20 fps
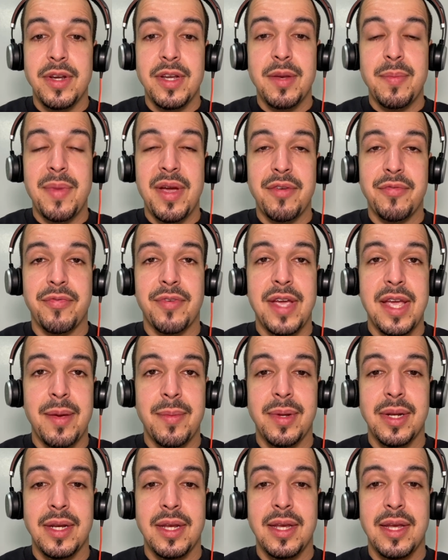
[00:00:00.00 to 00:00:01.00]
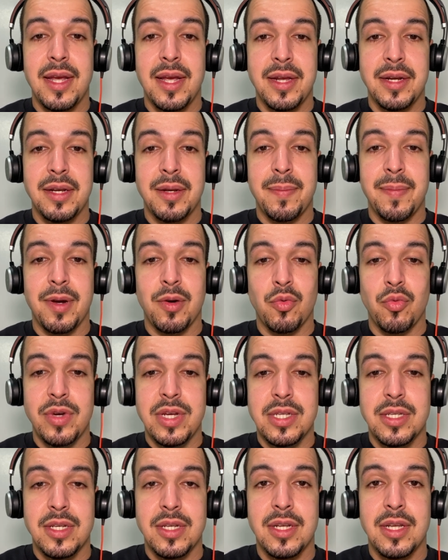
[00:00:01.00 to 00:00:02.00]
in my family and in my
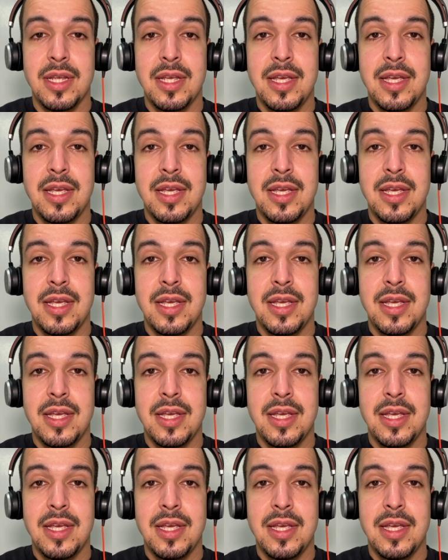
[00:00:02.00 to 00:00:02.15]
recent